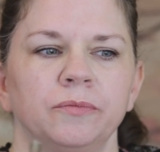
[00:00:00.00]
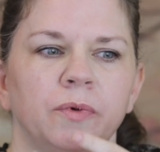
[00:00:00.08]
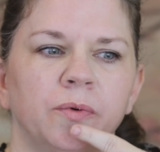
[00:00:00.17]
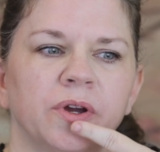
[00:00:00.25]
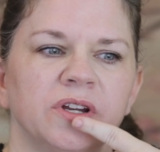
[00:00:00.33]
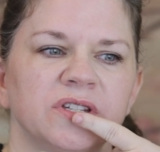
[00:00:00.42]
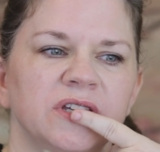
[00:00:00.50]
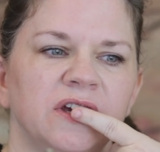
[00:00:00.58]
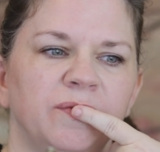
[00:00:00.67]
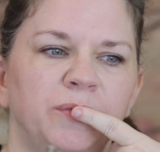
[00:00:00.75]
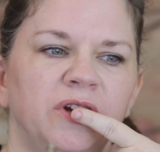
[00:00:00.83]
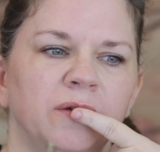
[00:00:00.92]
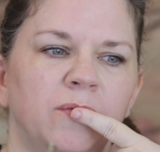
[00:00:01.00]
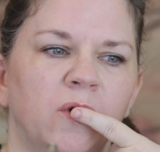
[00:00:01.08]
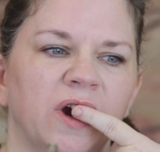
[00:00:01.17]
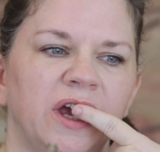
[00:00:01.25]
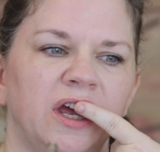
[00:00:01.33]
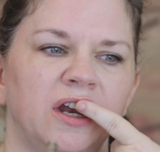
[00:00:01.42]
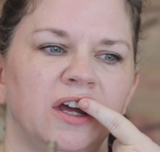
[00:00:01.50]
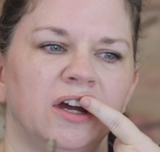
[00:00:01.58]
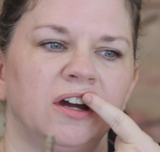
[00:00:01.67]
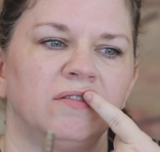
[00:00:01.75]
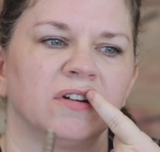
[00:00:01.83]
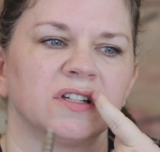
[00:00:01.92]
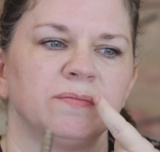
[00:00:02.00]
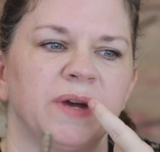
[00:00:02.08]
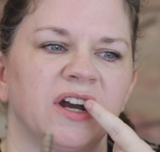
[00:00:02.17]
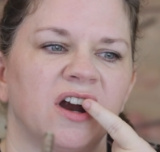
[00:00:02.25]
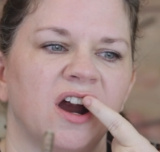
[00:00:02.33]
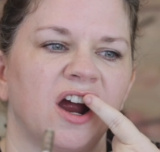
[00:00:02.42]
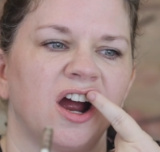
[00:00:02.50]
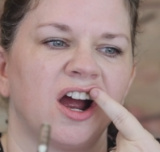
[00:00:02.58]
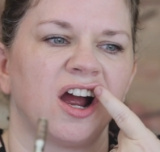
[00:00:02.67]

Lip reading: But we're going to see if putting more in works better.